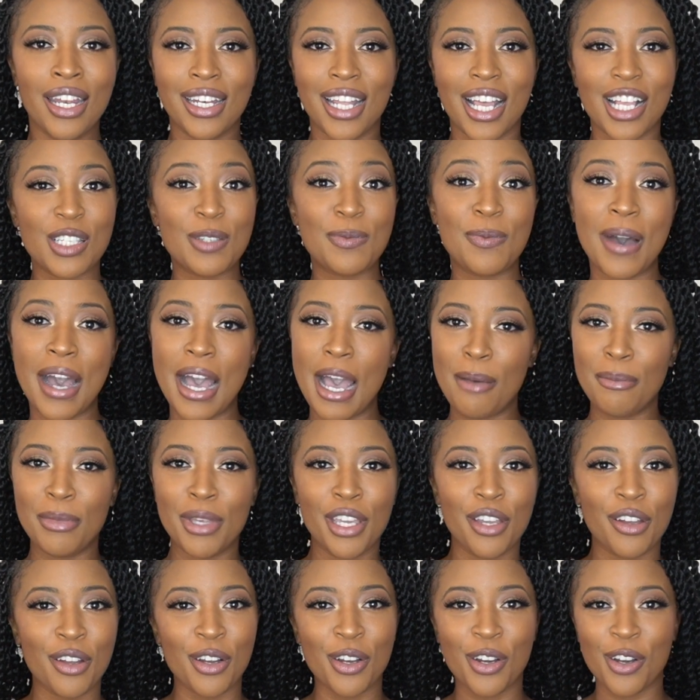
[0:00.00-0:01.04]
that's why I'm
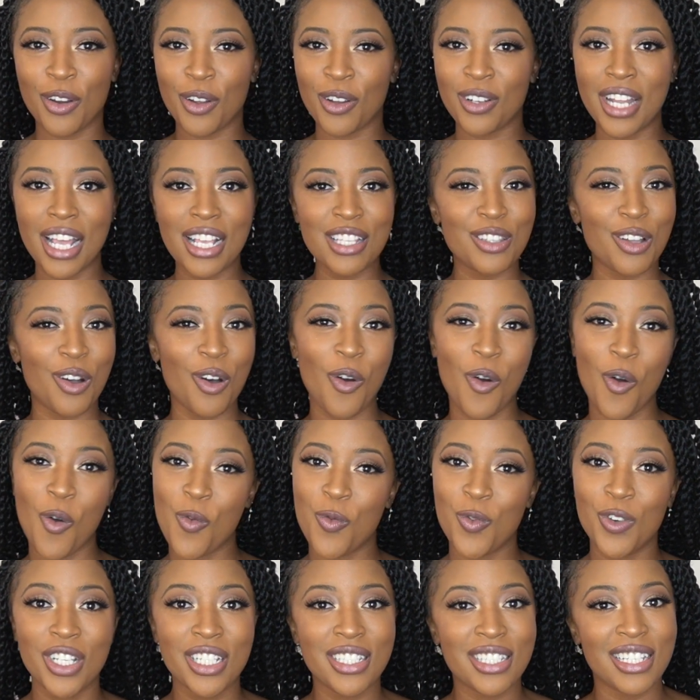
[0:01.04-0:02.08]
here, girl. That's the
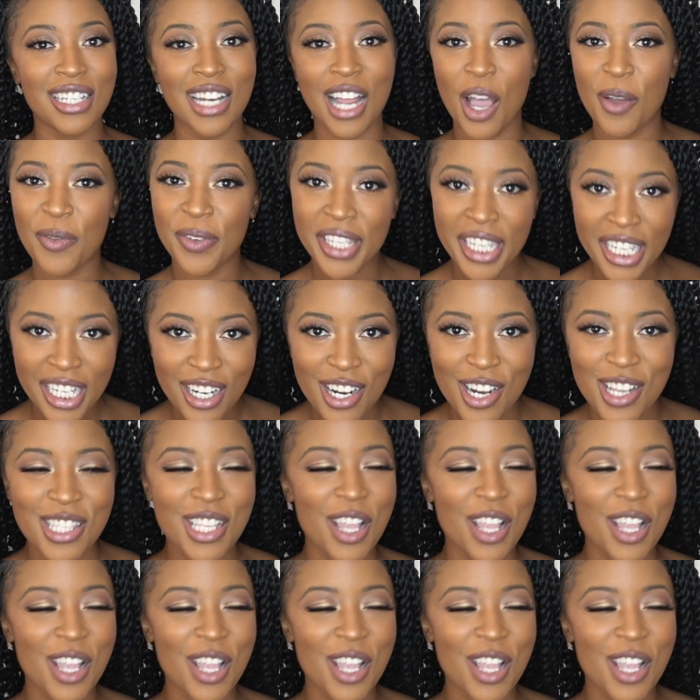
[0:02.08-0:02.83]
whole reason I'm here.